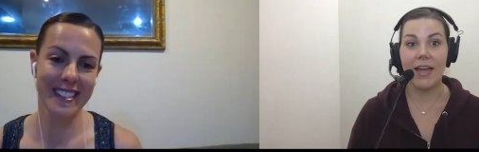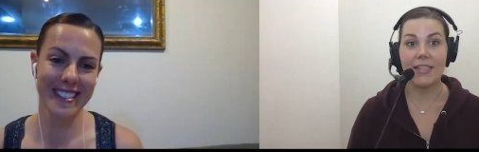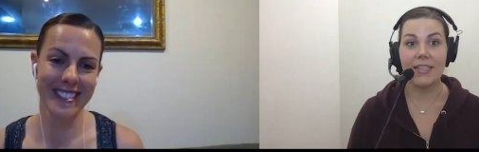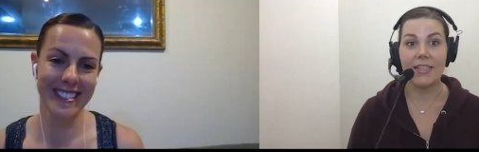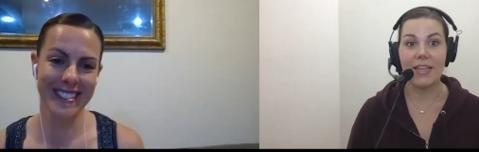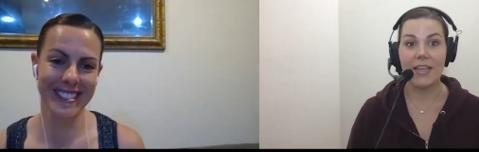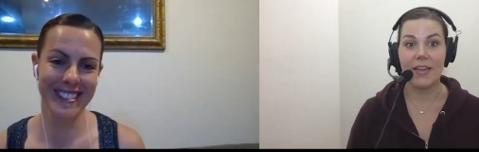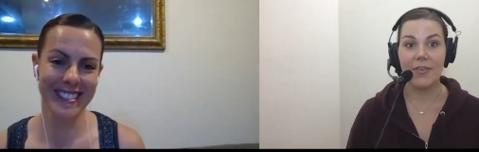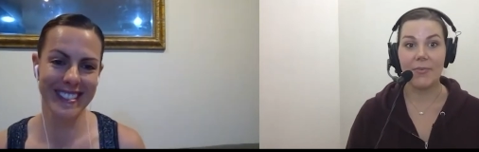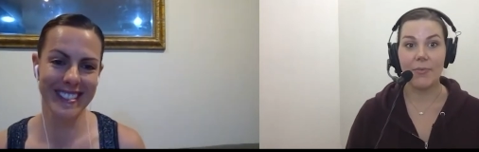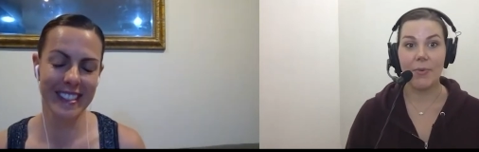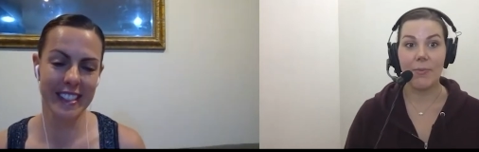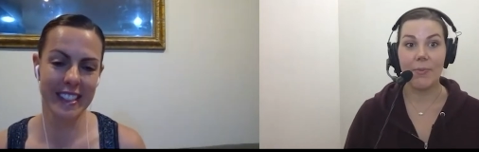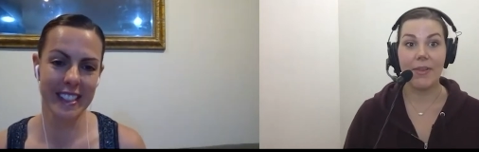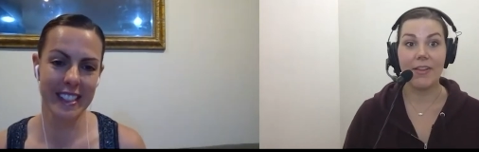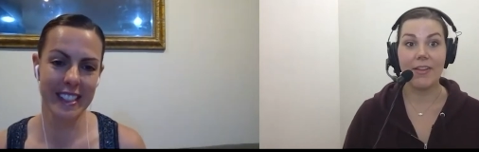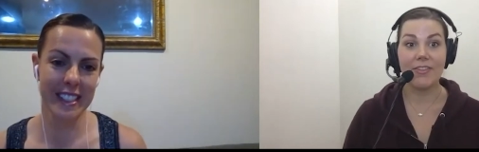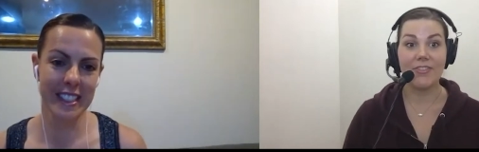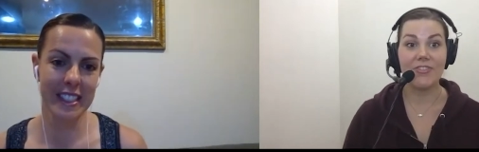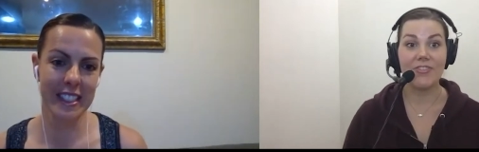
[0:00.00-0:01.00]
Speaker 1: did when we
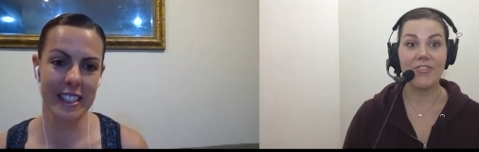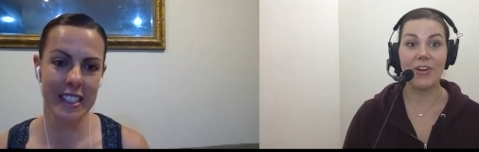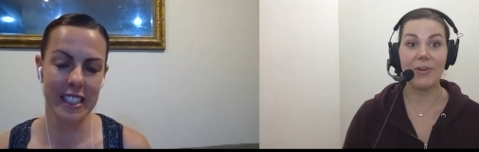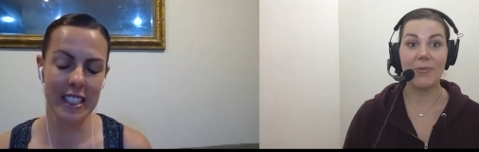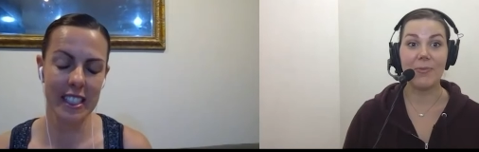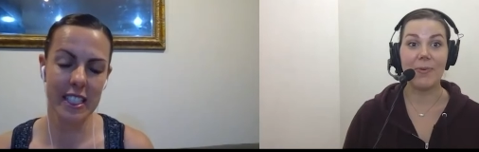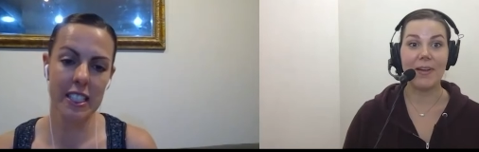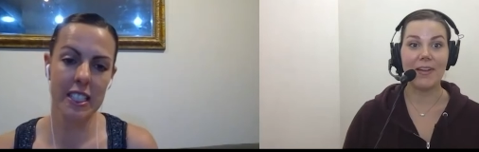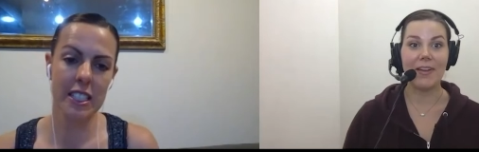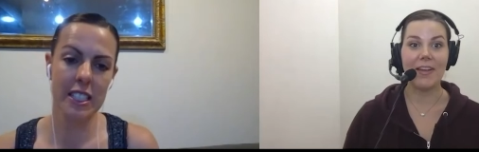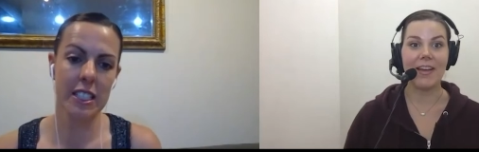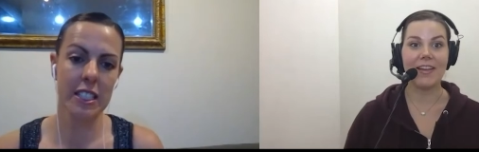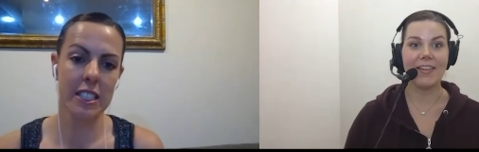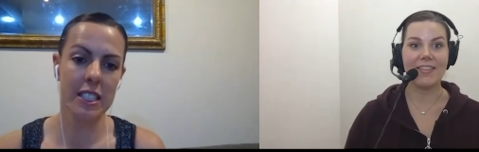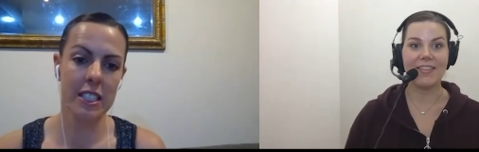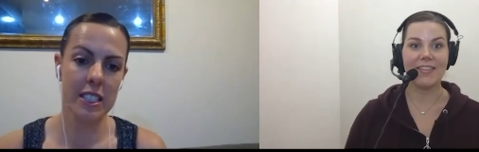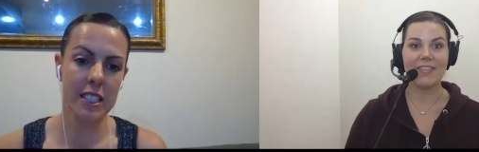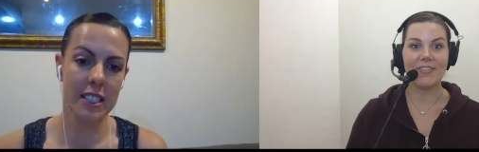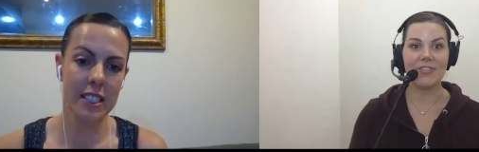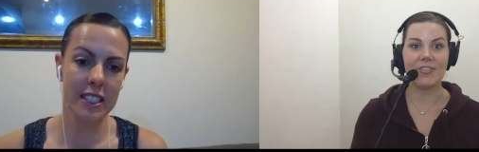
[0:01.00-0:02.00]
launched our
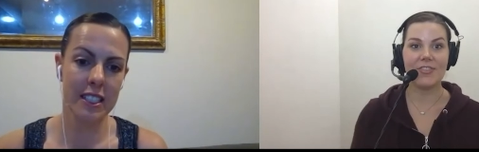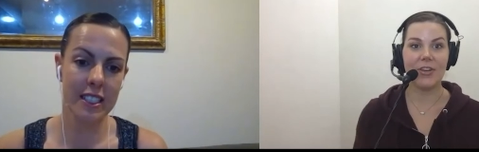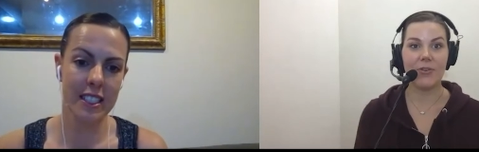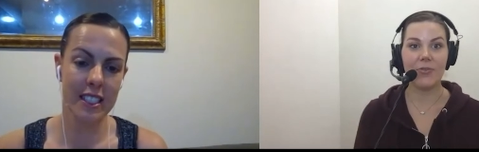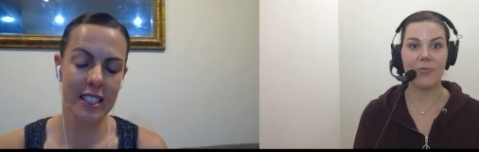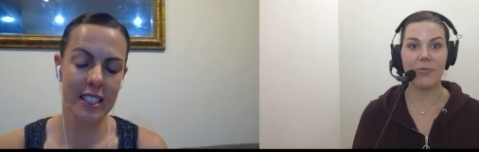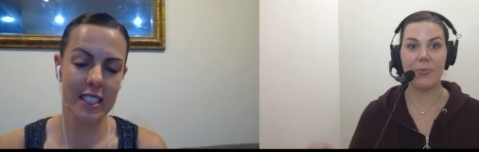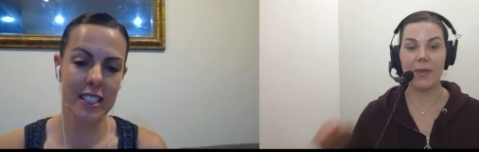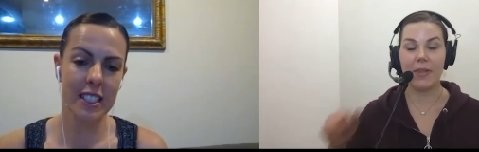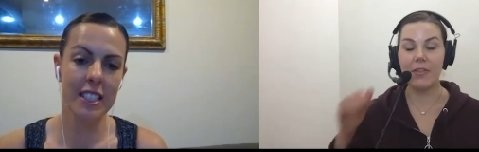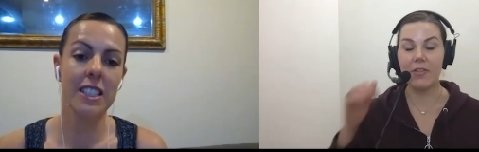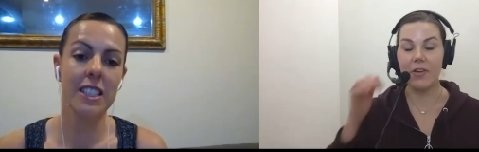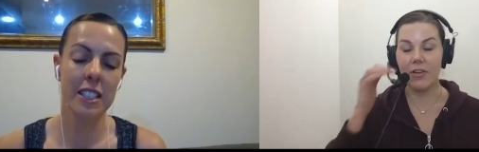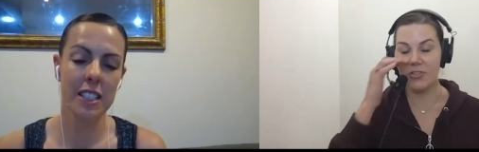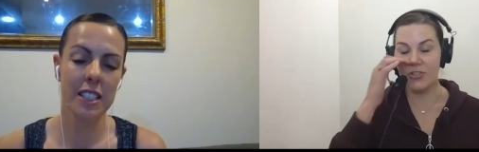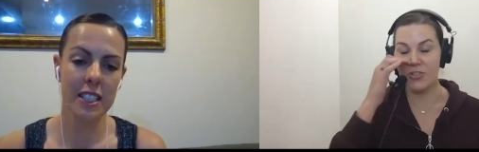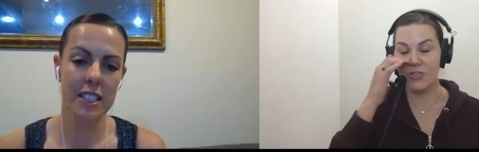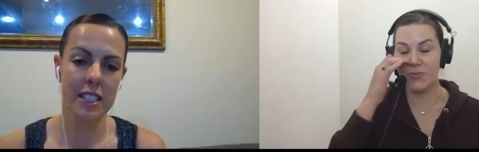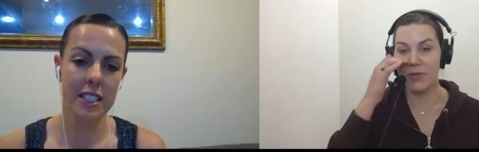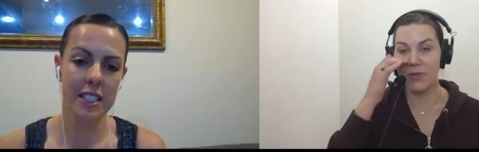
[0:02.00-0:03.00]
podcast. So we
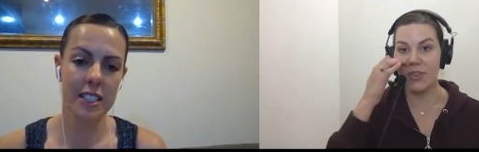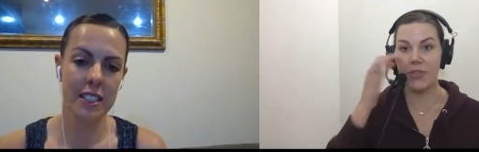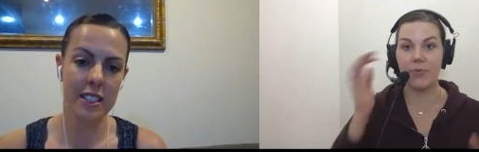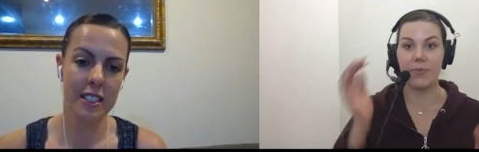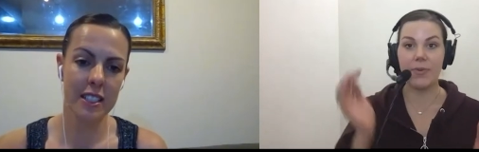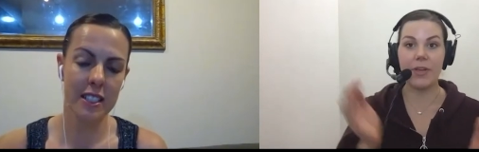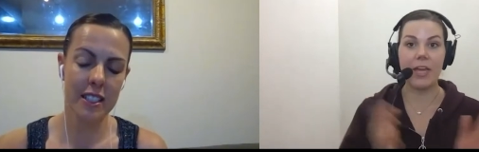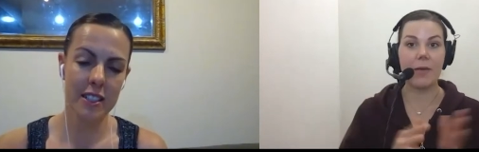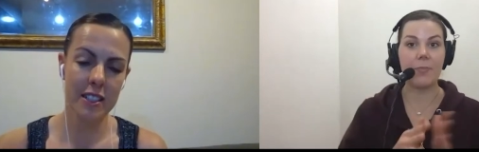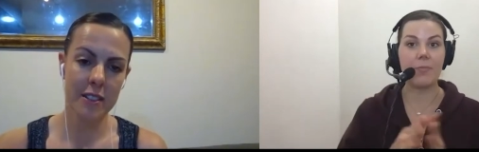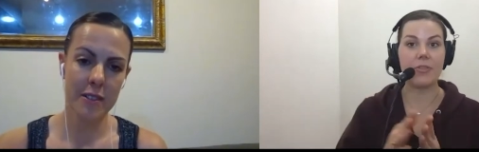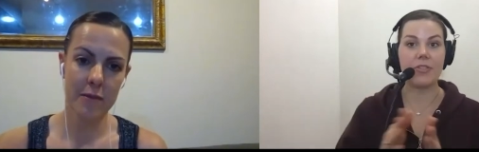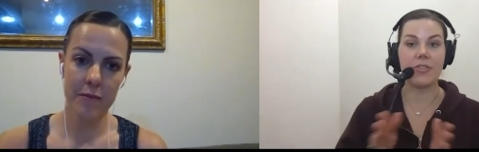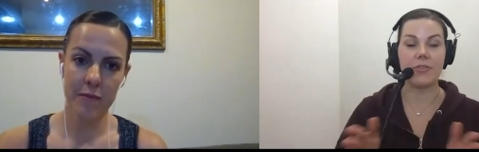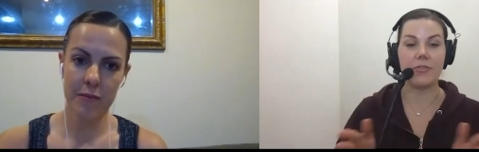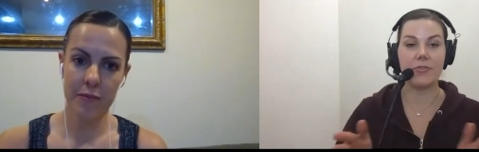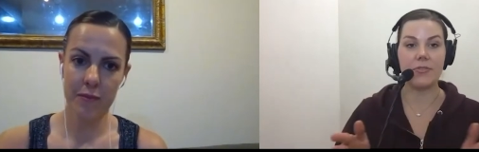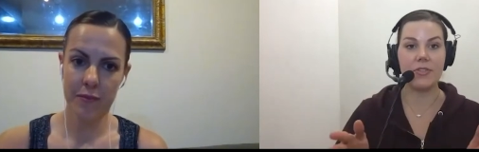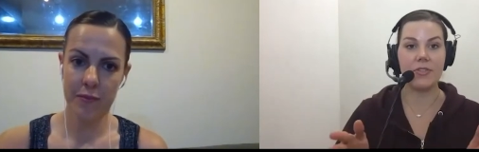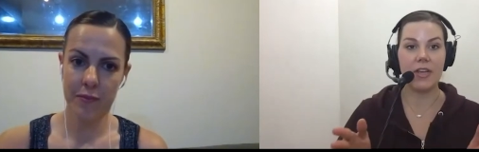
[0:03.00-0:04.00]
launched with three
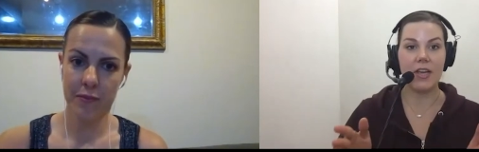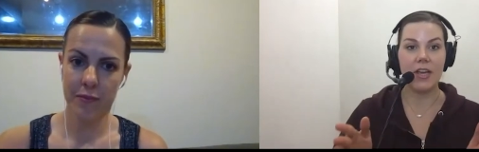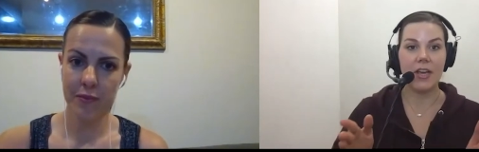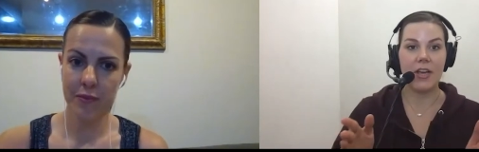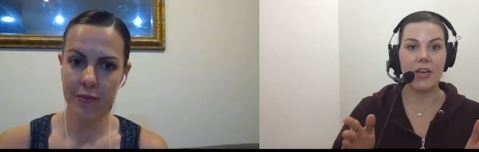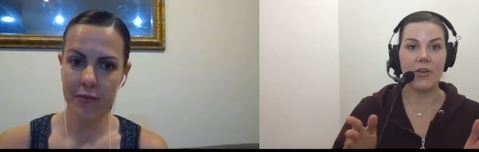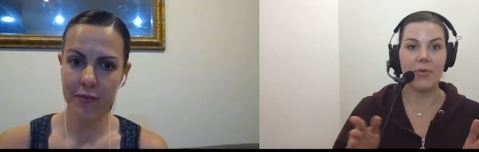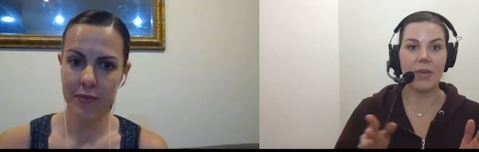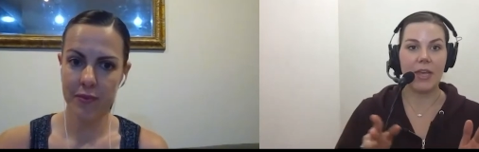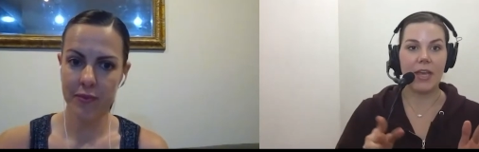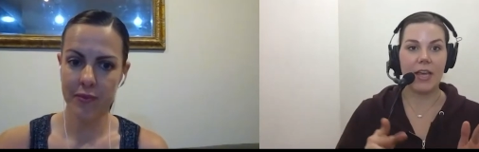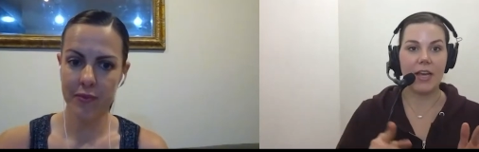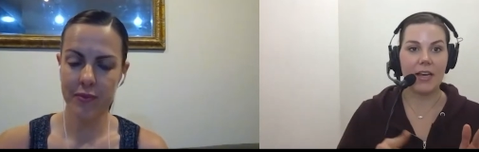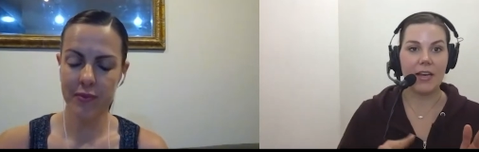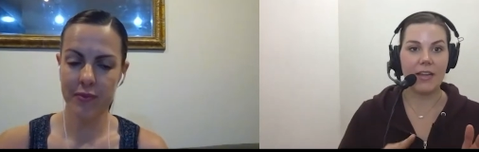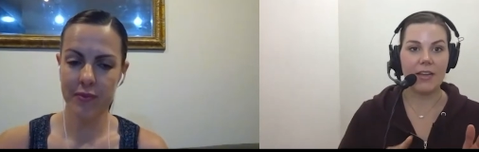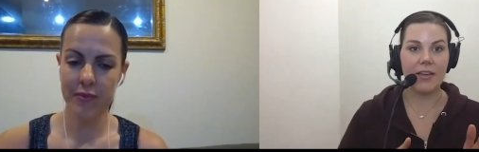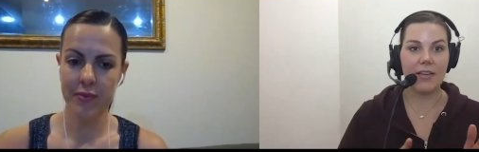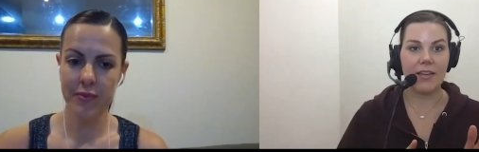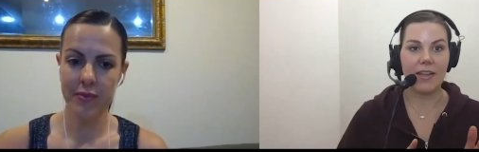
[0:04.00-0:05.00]
episodes. We
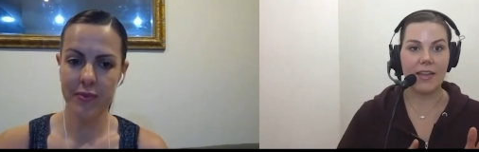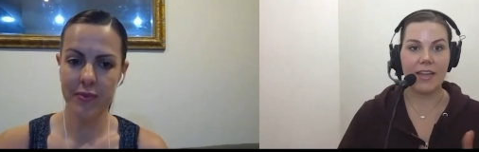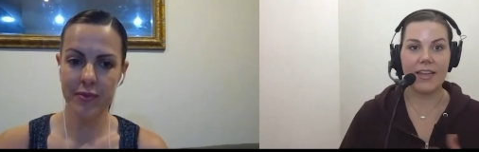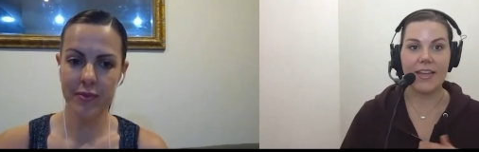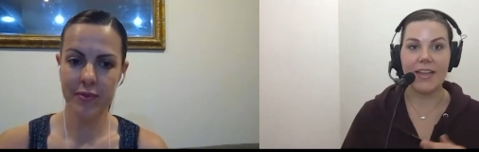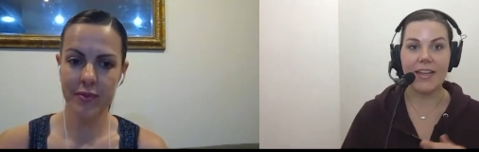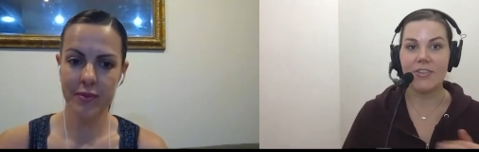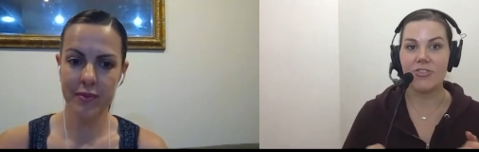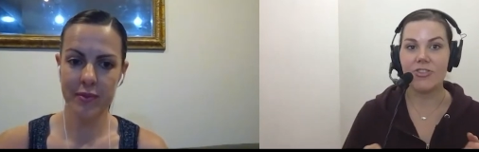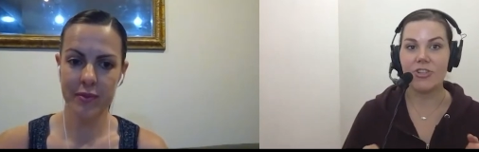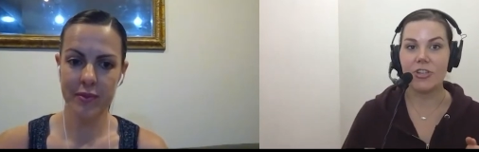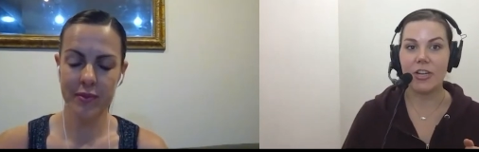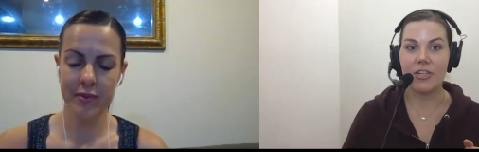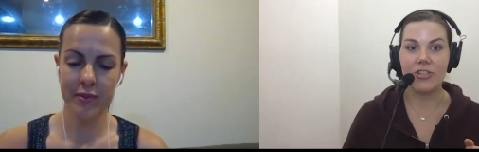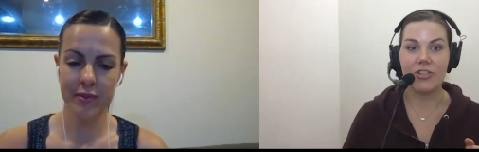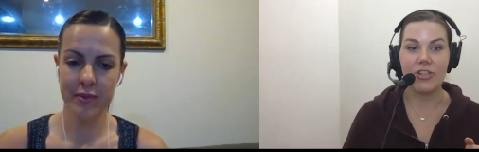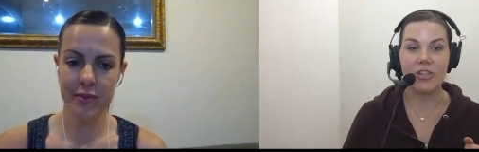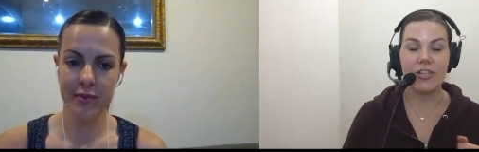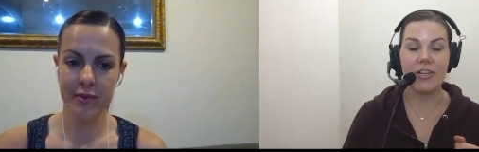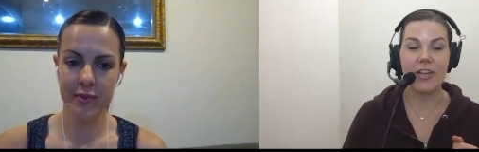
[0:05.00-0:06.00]
had like an
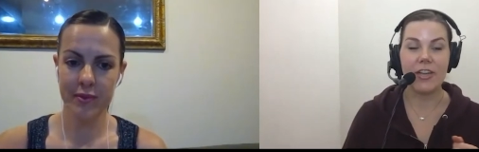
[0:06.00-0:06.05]
introduction